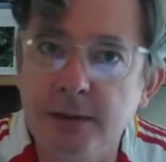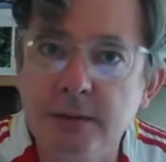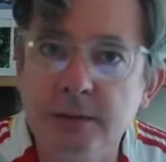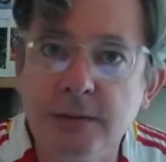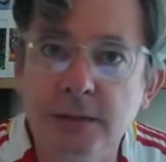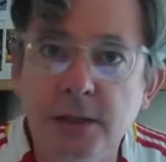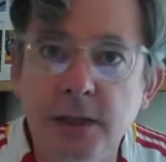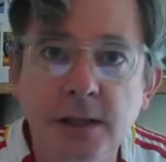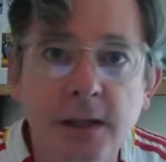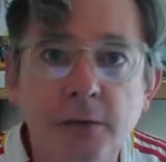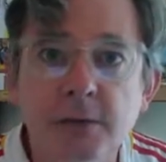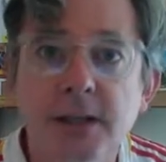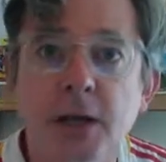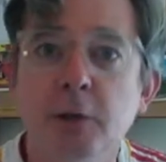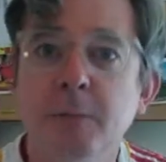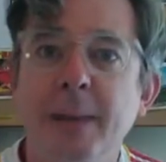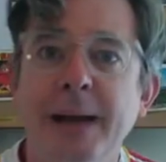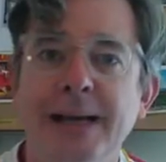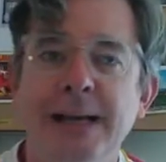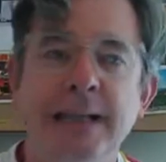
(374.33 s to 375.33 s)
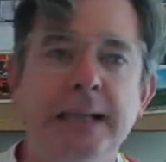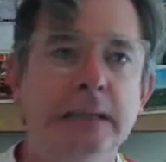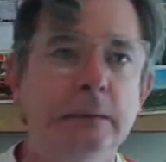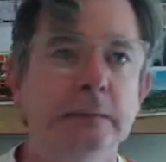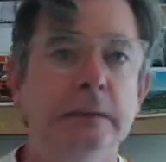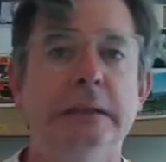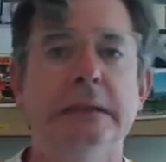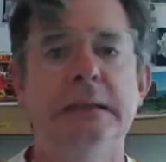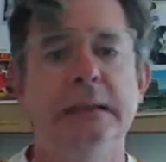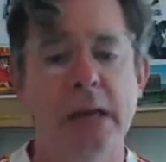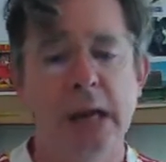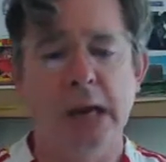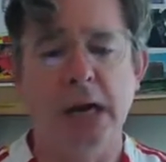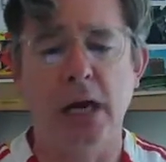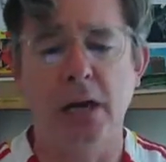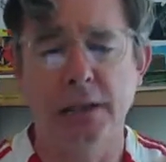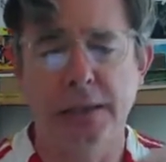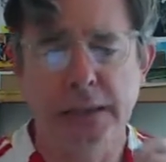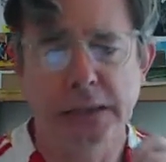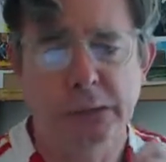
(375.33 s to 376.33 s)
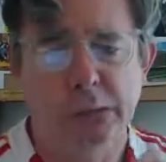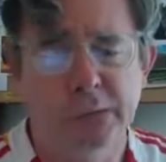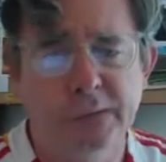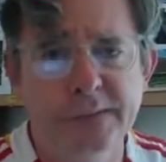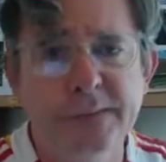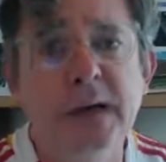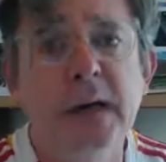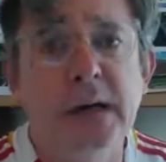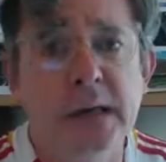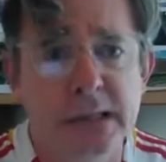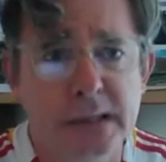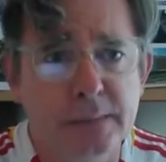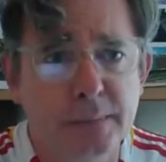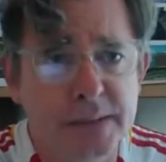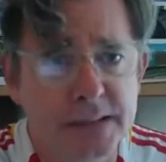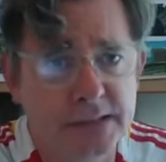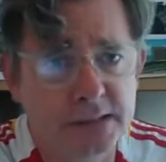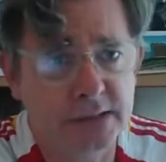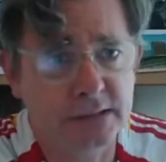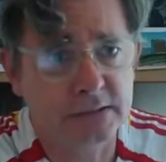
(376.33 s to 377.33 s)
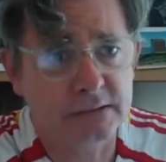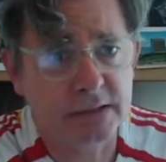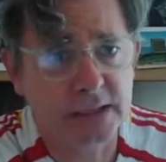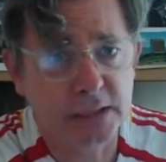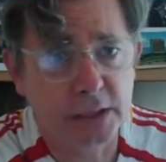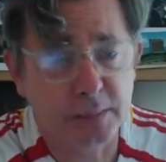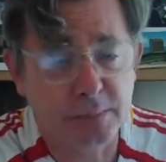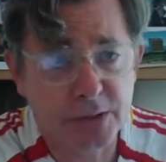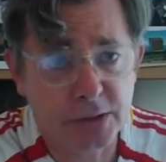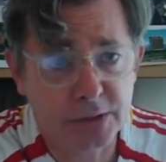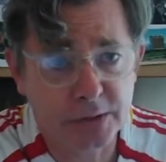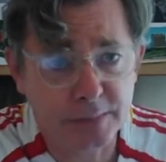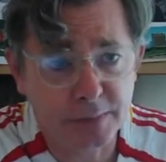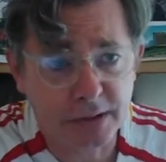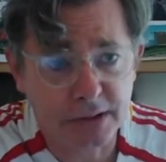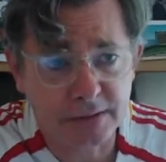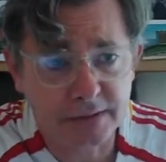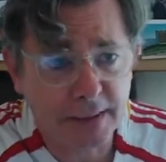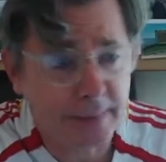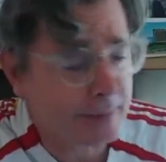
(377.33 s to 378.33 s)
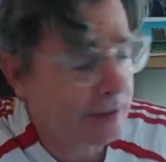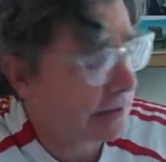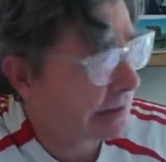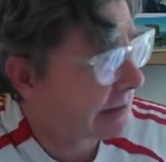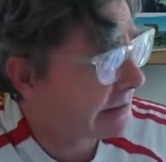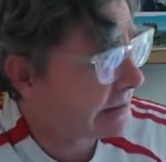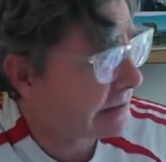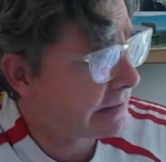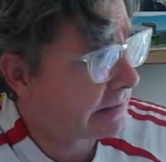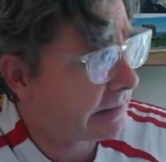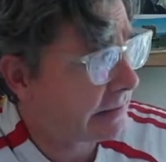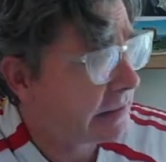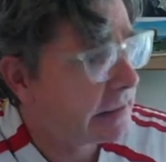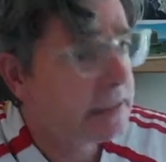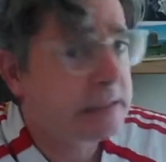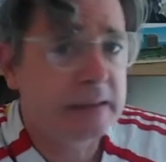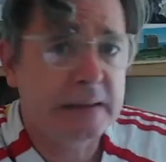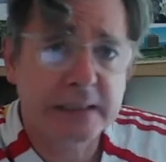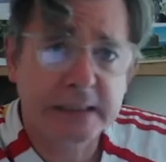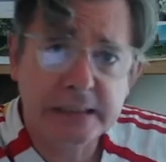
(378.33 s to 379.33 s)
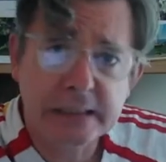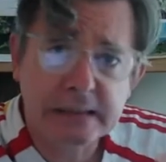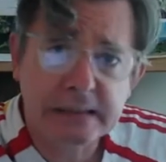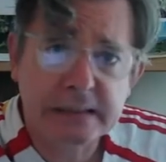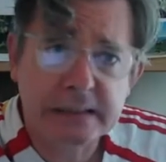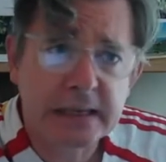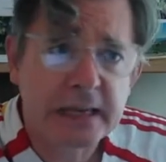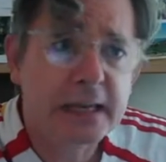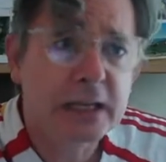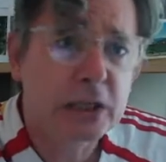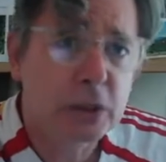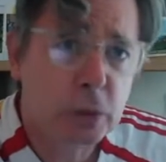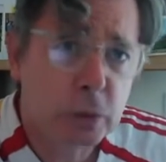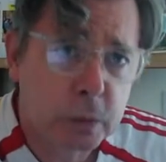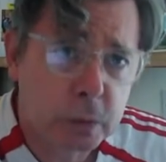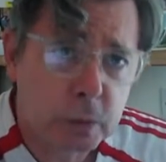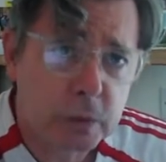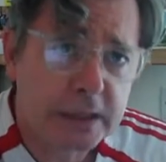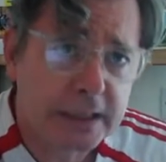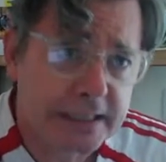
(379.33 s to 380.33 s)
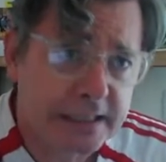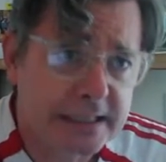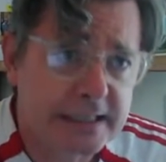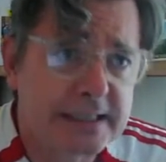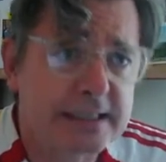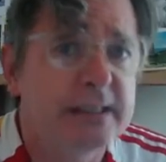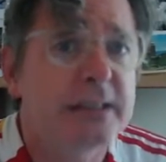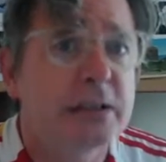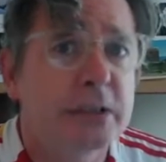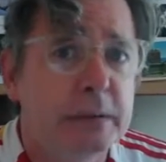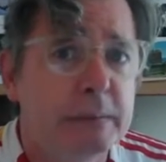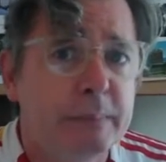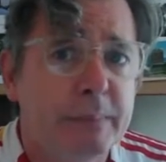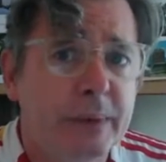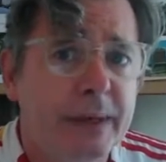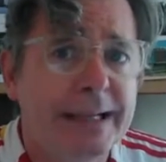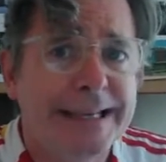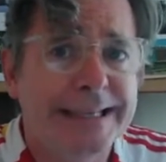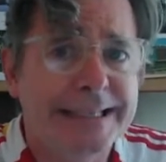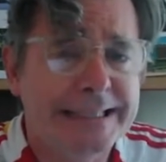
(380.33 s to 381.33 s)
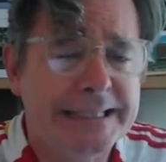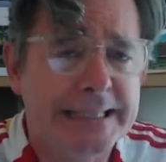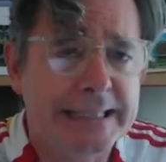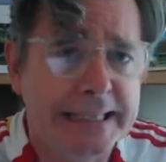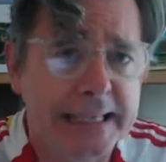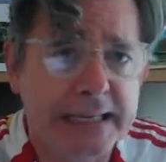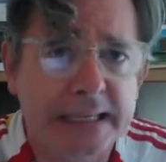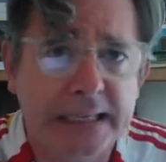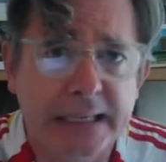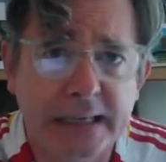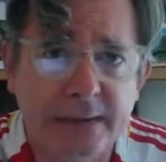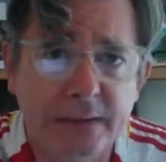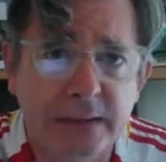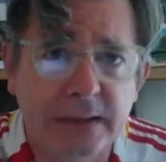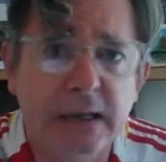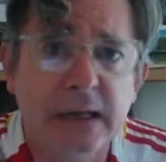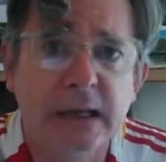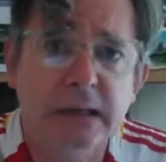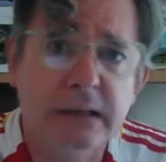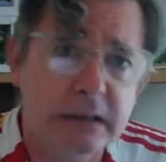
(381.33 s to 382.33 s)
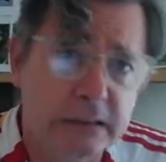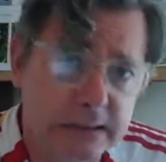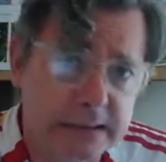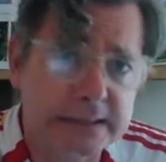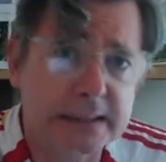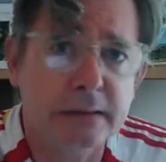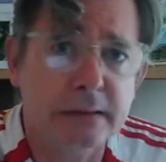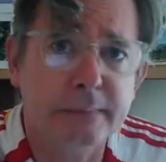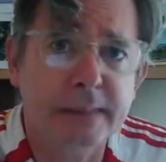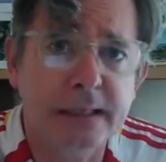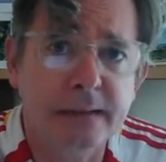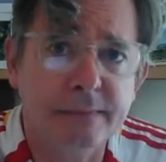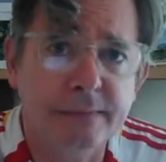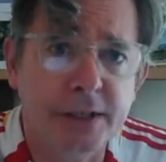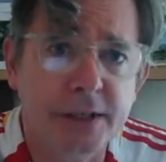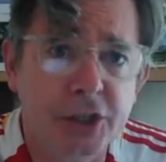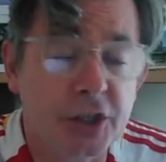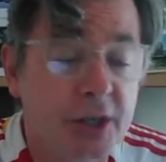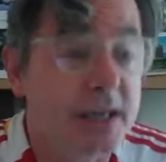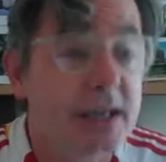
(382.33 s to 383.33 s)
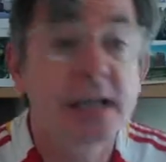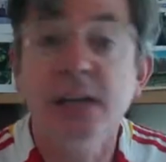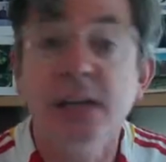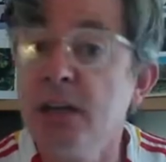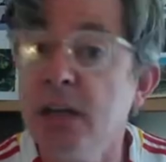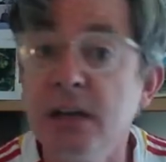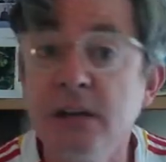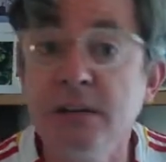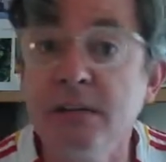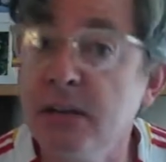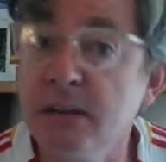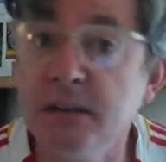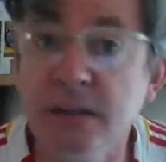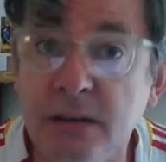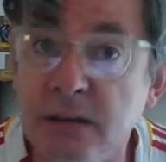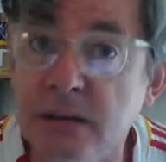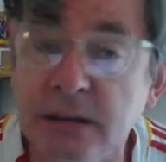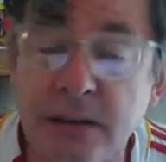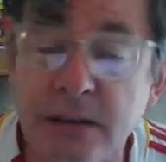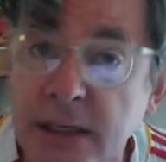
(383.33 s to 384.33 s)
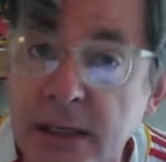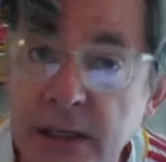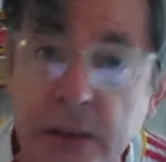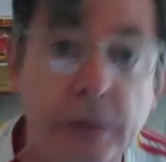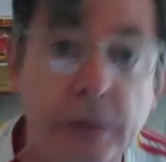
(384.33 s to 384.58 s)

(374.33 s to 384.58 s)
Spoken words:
You don't go back and think, well, I think you'll find, Mr. Computer Programmer, that I didn't quite complete that level. I'd like to go back and finish it. No.